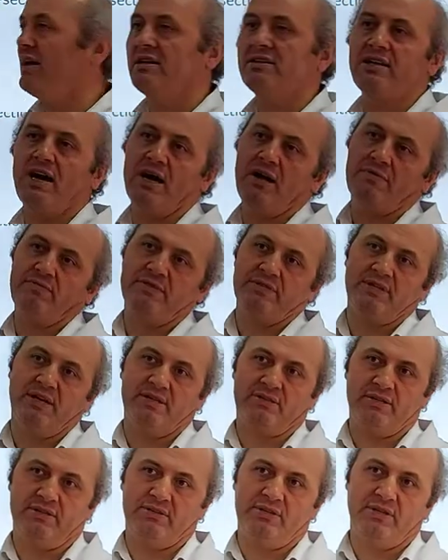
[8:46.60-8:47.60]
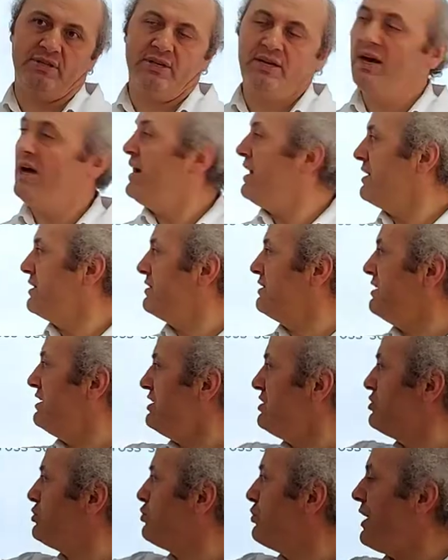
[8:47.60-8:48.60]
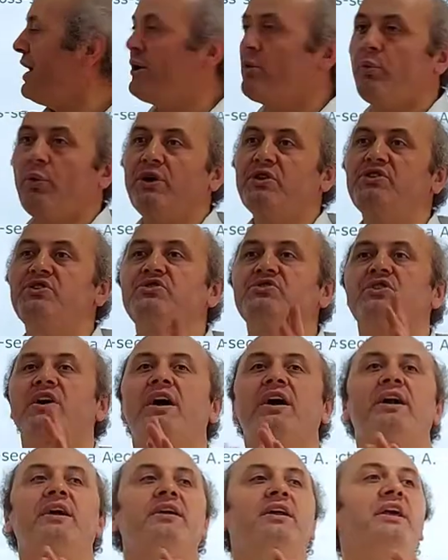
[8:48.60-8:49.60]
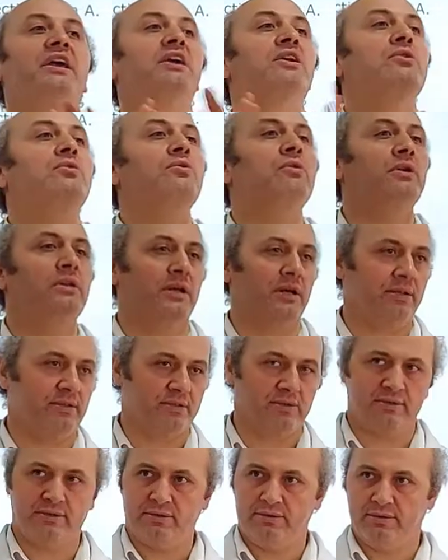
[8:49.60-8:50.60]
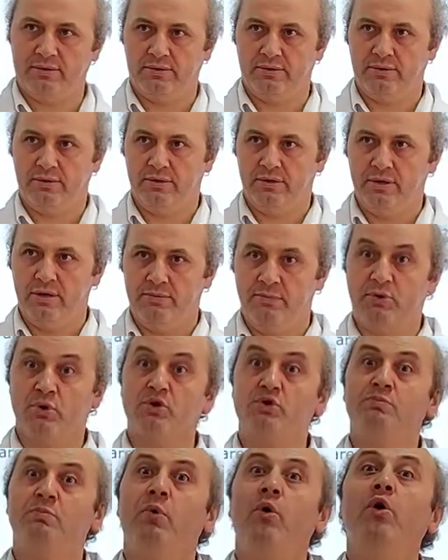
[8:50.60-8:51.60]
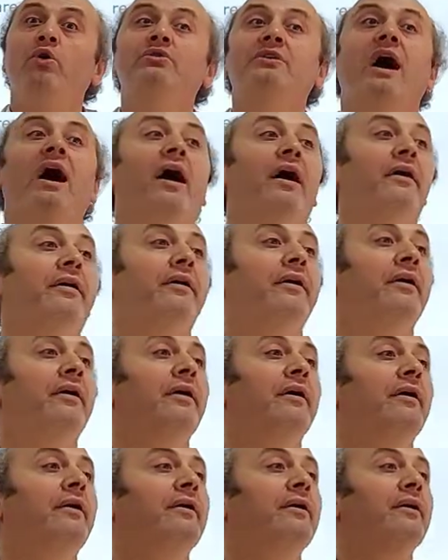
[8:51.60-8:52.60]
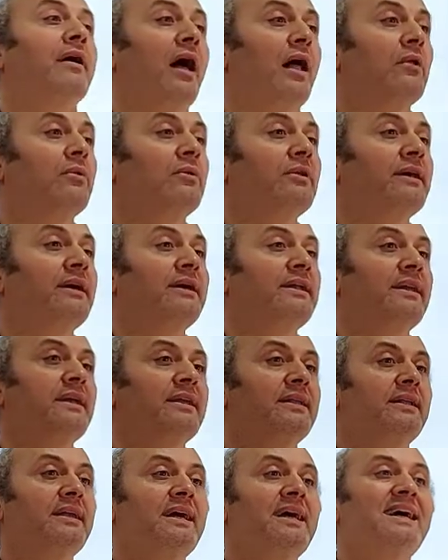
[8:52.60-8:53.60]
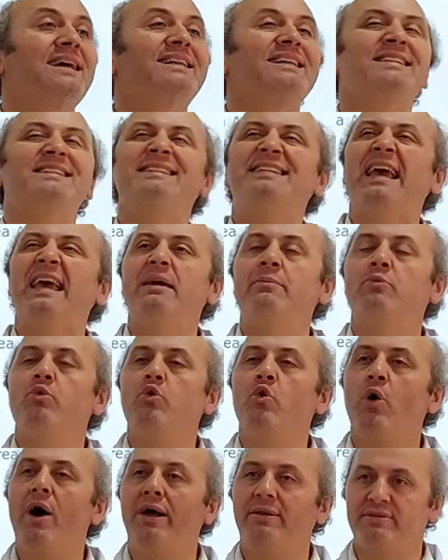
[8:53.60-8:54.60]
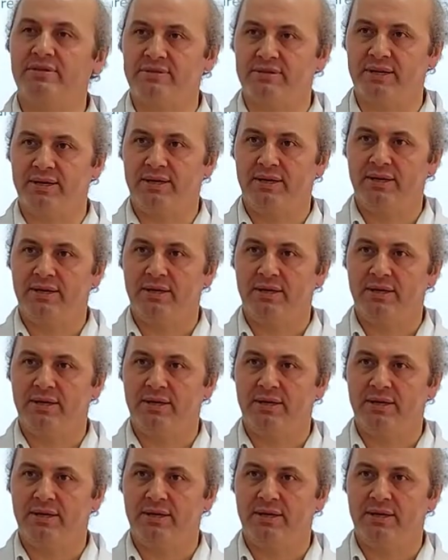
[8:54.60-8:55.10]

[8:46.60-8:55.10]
delta I over delta. These two equations are equivalent because both are calculating the same quantity.